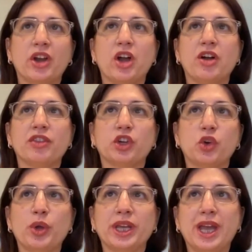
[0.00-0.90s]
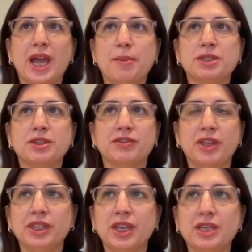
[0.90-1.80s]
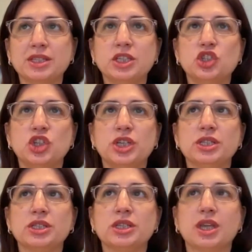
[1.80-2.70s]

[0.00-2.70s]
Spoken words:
of the growing gap to fund the SDGs